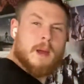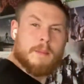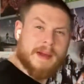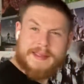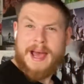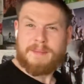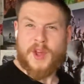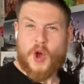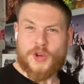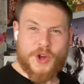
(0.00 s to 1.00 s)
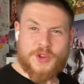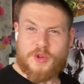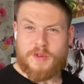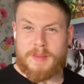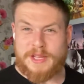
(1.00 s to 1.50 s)
My damn dog knocked
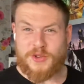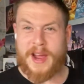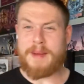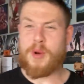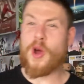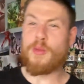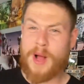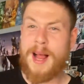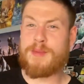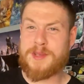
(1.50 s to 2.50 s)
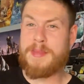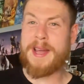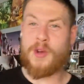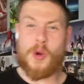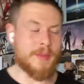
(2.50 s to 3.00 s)
over my tripod while I was
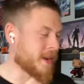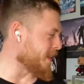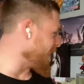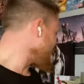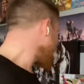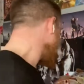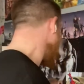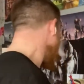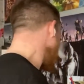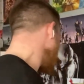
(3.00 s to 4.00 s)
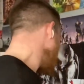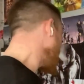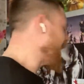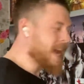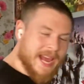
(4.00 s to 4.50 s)
mid-opening this.
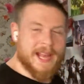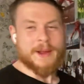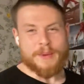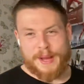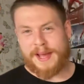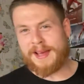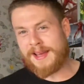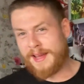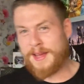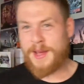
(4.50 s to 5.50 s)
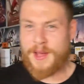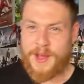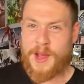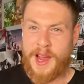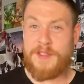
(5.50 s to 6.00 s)
Anyway,
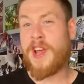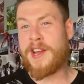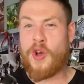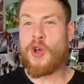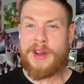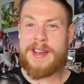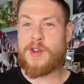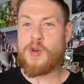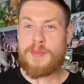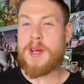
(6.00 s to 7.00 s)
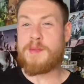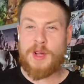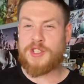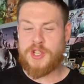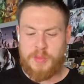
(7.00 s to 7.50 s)
I've kind of already opened it, but
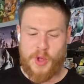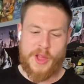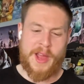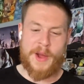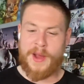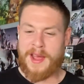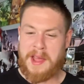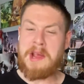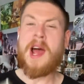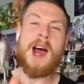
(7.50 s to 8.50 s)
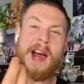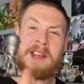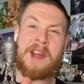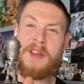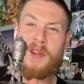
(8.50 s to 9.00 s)
I'll just pull it out.
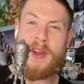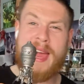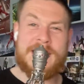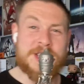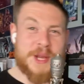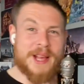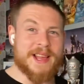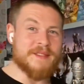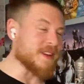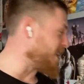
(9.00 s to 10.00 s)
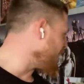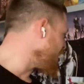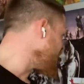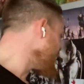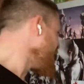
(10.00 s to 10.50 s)
Another IG-11.
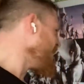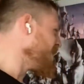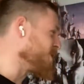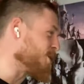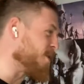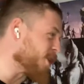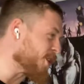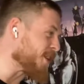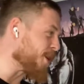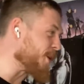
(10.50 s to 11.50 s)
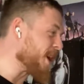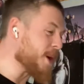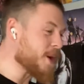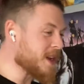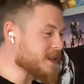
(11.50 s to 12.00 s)
So we've got two now.